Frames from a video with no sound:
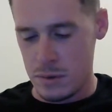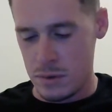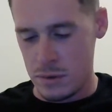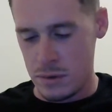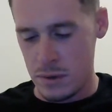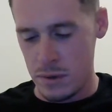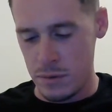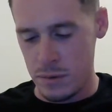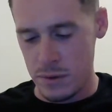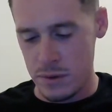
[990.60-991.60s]
uh, uh,
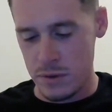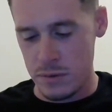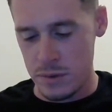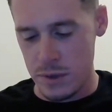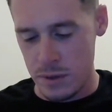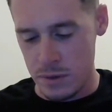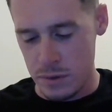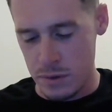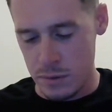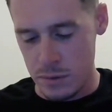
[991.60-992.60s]
other
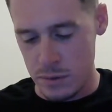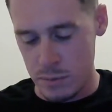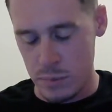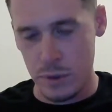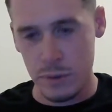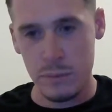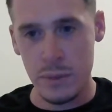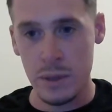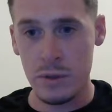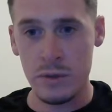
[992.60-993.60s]
things to attend
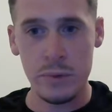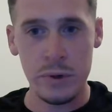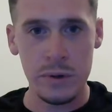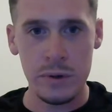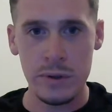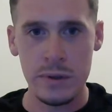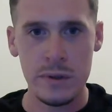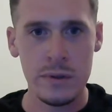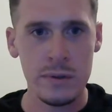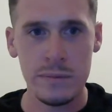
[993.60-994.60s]
to, but maybe
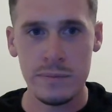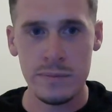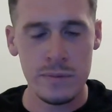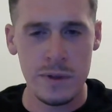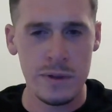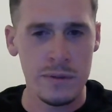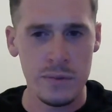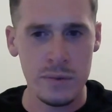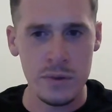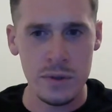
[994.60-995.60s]
tomorrow night or
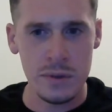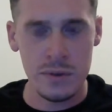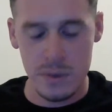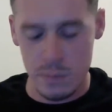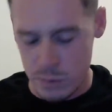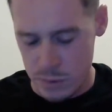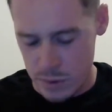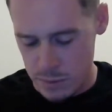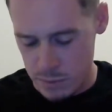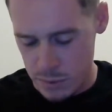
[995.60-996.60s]
in the future at some
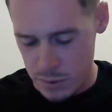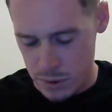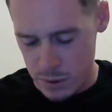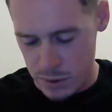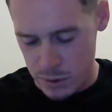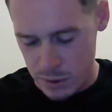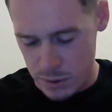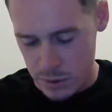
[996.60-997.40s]
point. But uh